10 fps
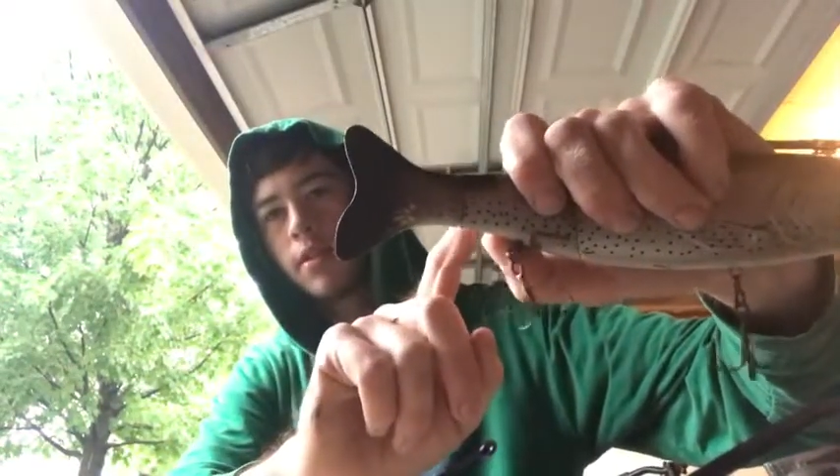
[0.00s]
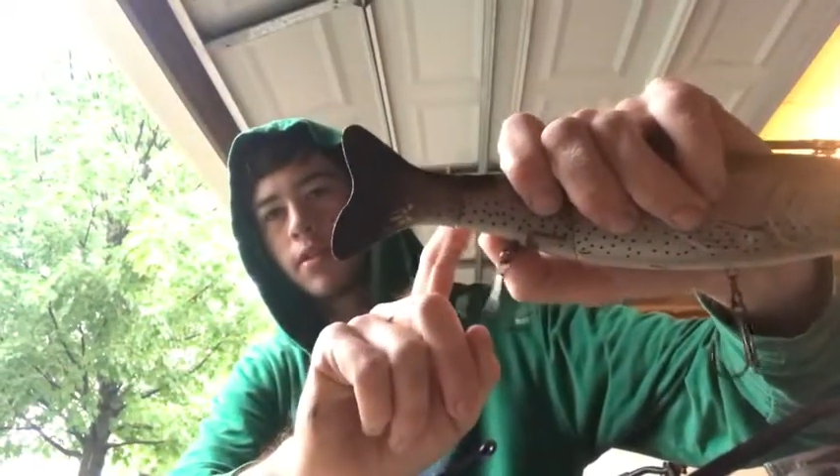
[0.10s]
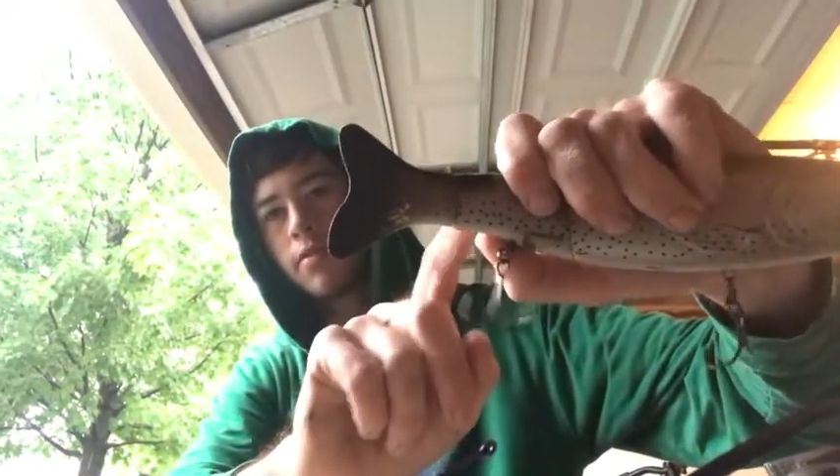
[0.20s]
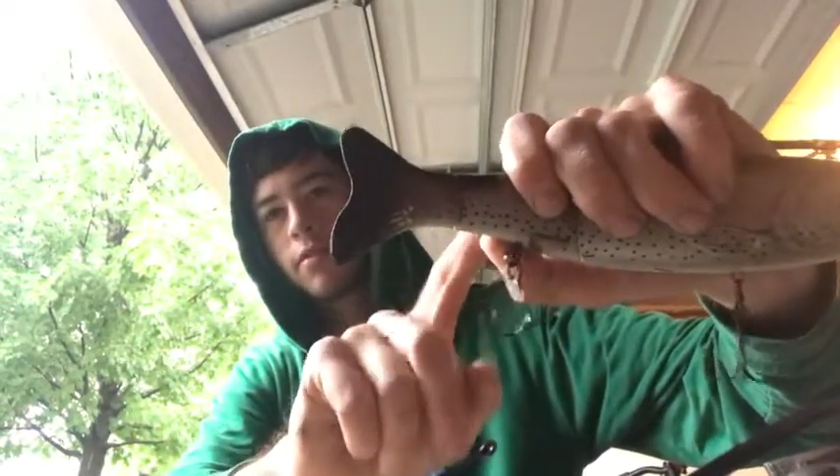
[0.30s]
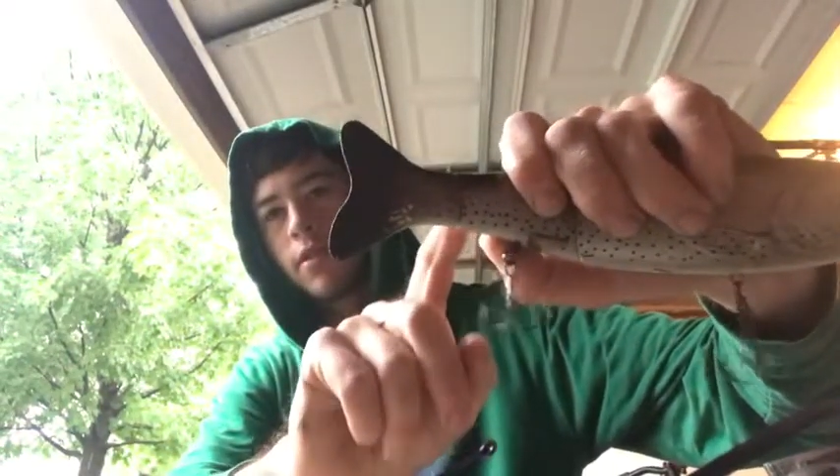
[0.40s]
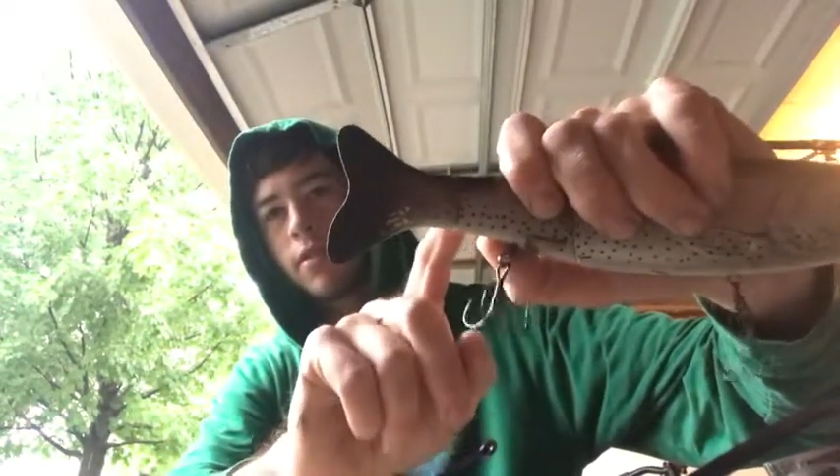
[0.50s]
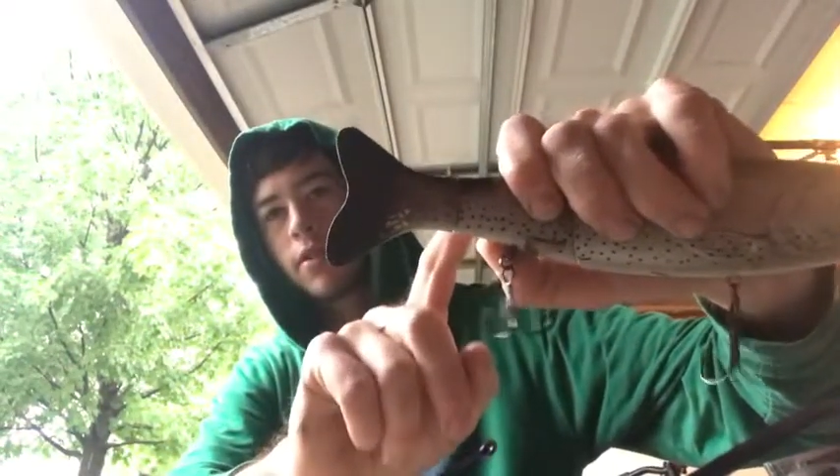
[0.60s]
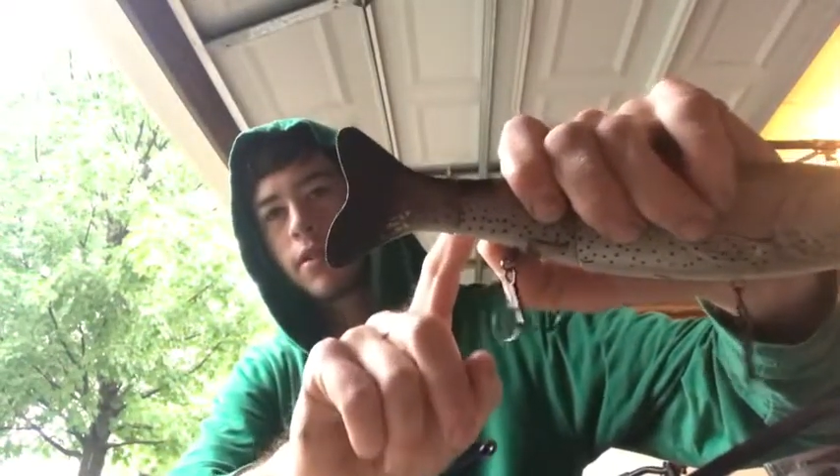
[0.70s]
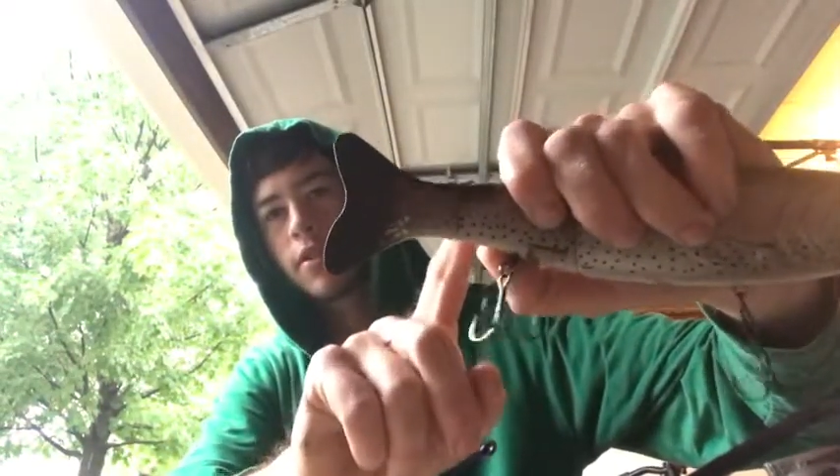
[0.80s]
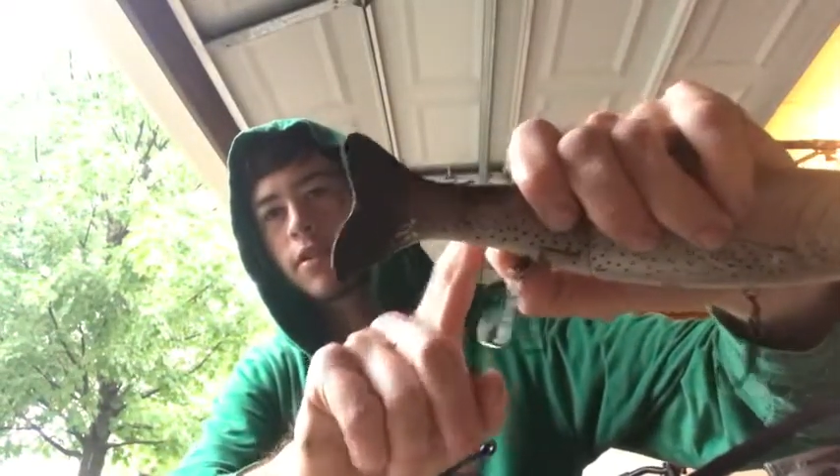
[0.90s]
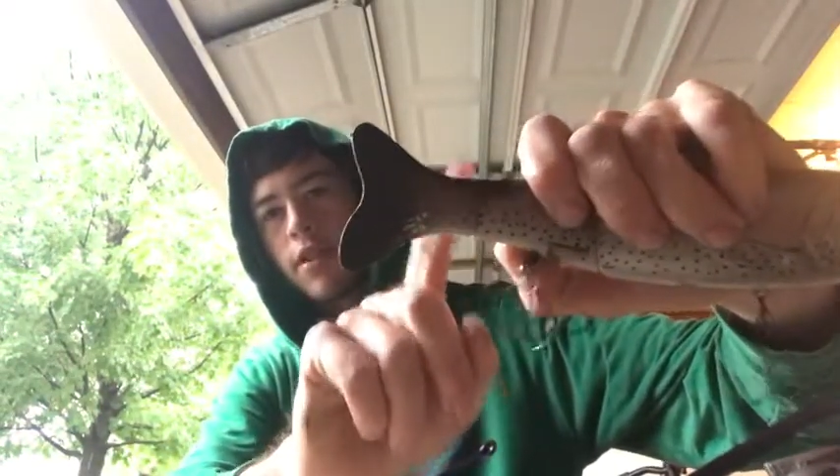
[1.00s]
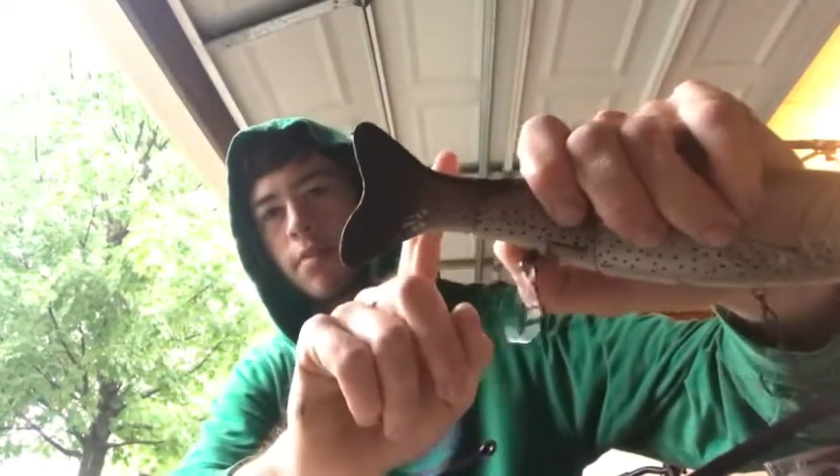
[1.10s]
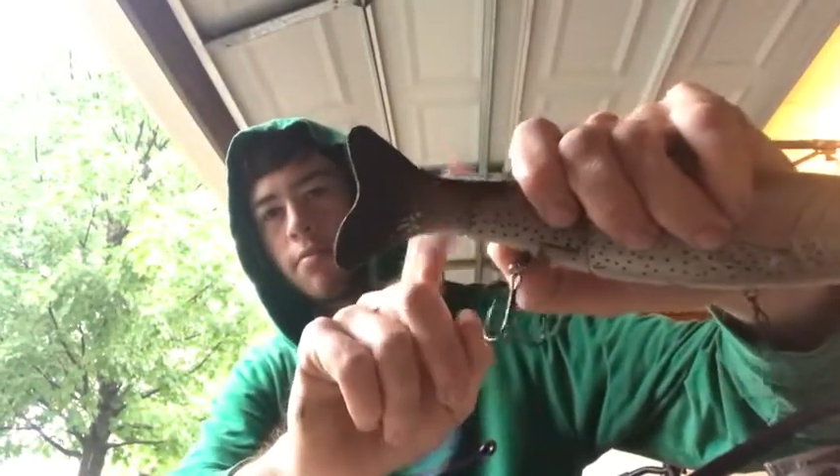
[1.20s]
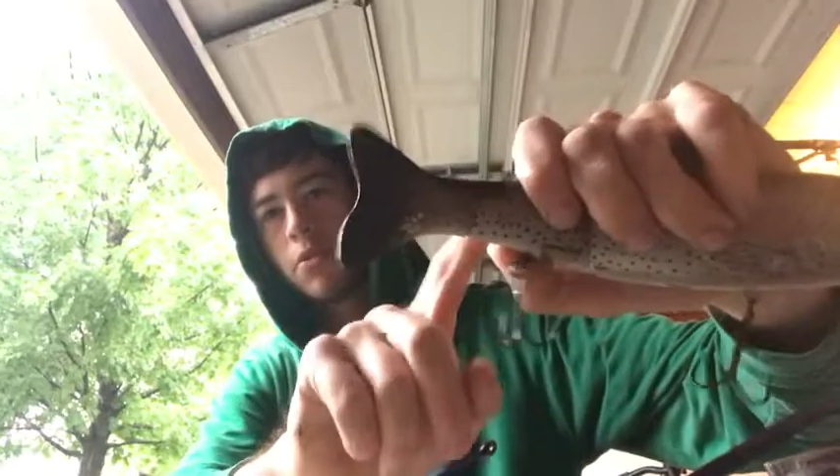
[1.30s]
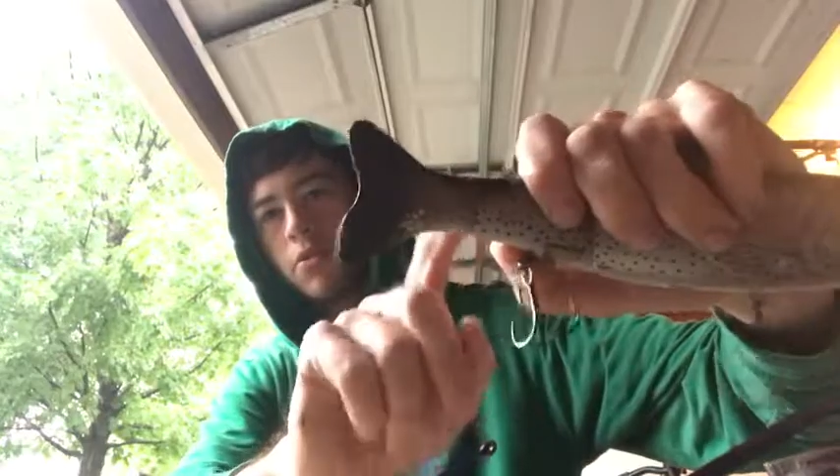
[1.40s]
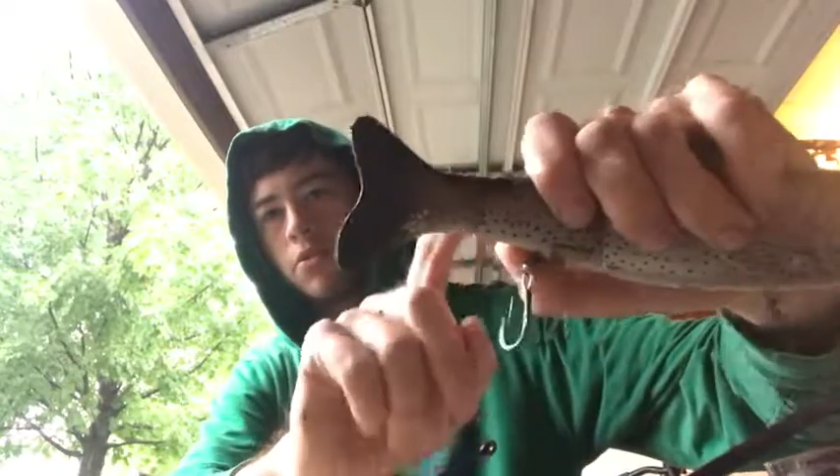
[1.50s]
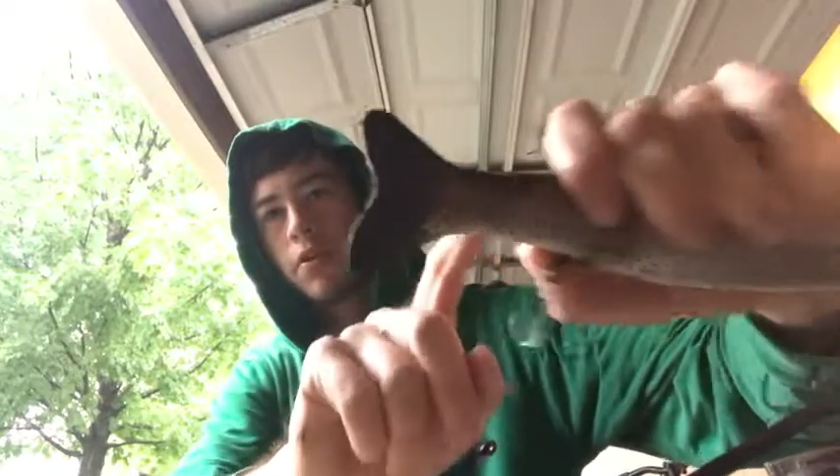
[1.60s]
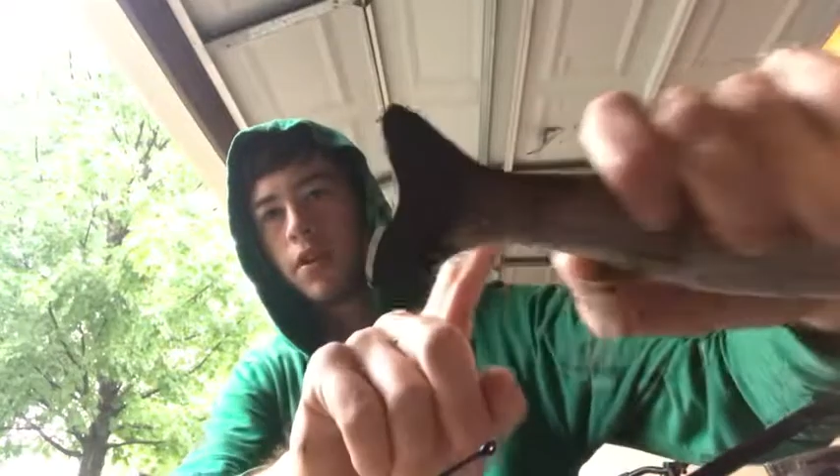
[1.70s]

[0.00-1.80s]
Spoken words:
just you can see it move.